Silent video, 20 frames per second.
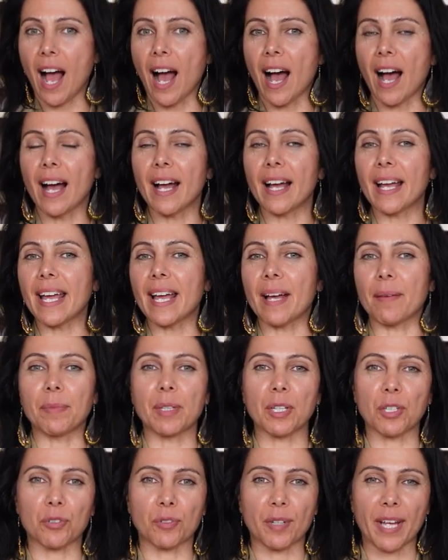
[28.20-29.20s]
I am the
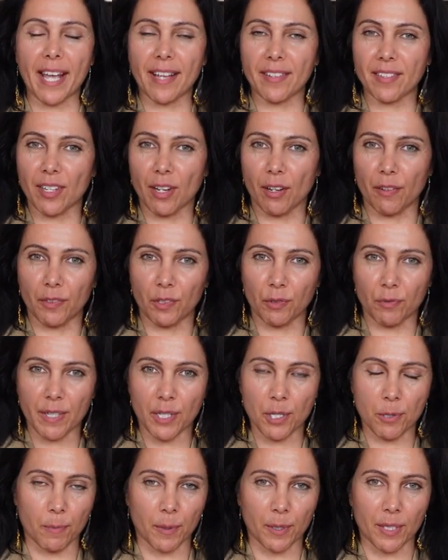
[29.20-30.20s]
creator of the
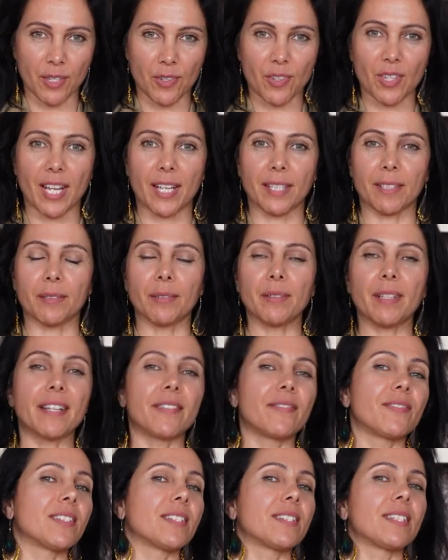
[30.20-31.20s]
Rich Body channel,
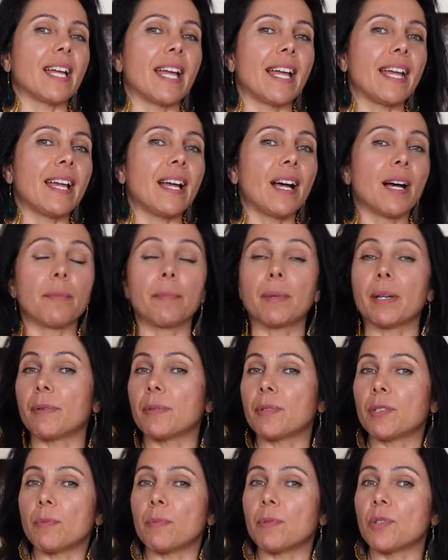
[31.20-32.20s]
and today I'm going
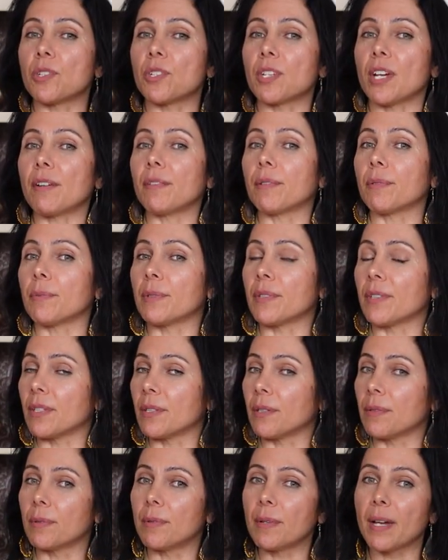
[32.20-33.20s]
to be sharing with
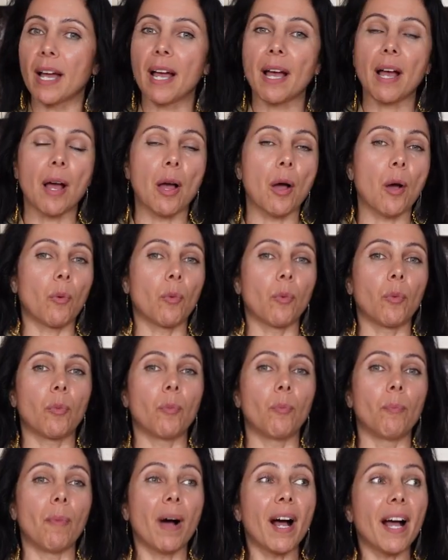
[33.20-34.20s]
you
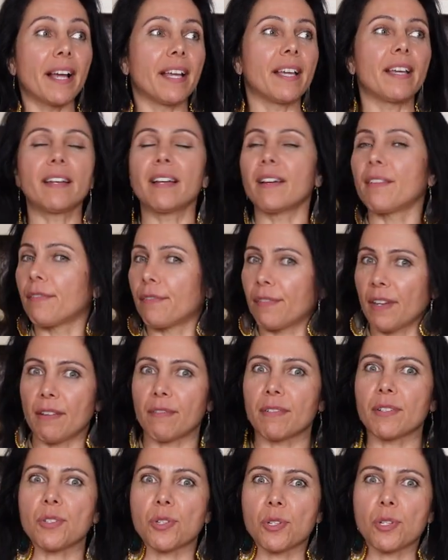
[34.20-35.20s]
my
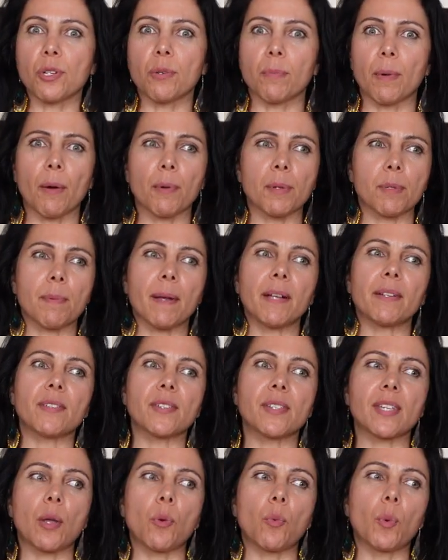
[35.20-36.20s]
favourite soup. I was about to
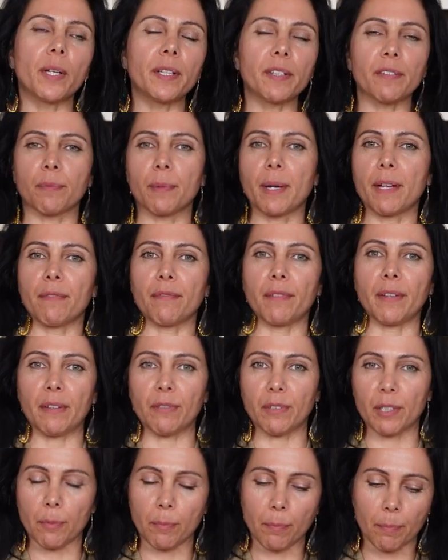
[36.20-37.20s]
say one of my
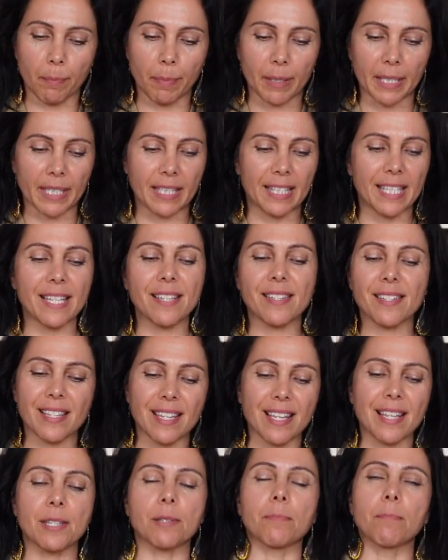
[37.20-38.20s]
favourite, but this
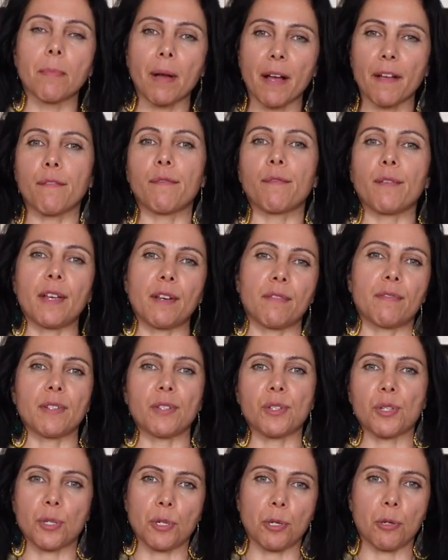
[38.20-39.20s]
is my favourite
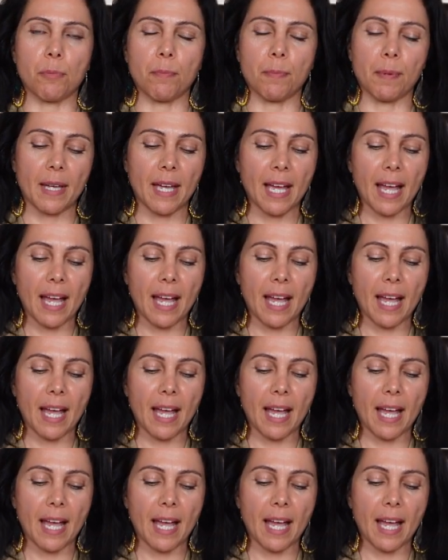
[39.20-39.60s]
soup.